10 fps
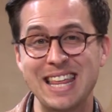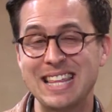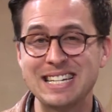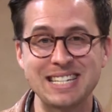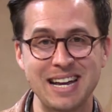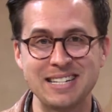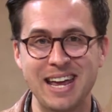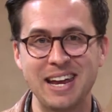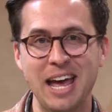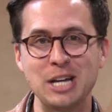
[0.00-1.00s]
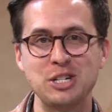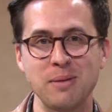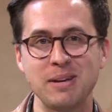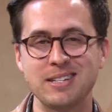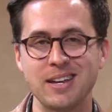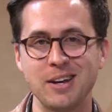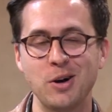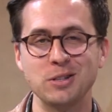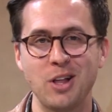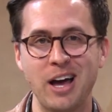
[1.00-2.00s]
this Sunday at
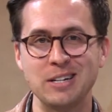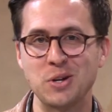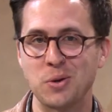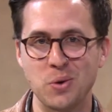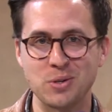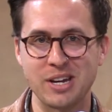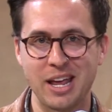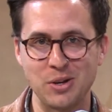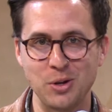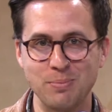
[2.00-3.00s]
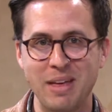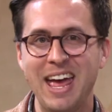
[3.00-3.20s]
gbconline.org.au,